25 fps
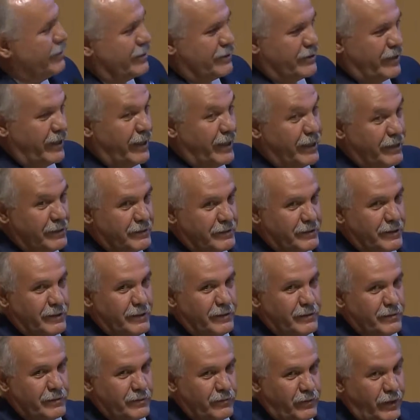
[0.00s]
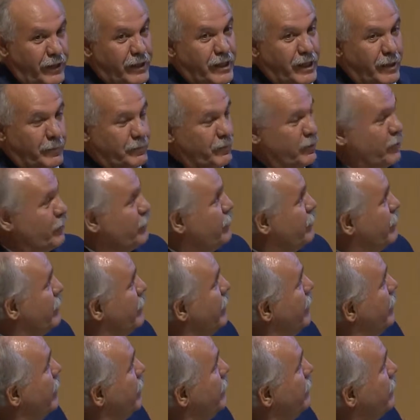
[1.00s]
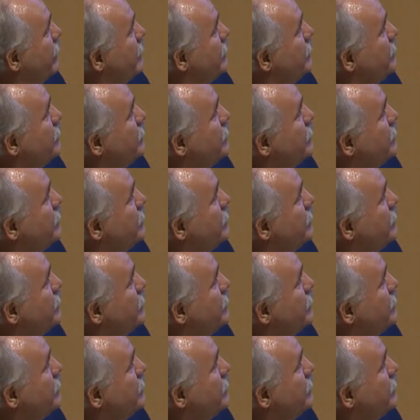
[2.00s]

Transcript: reality, wake up for the reality.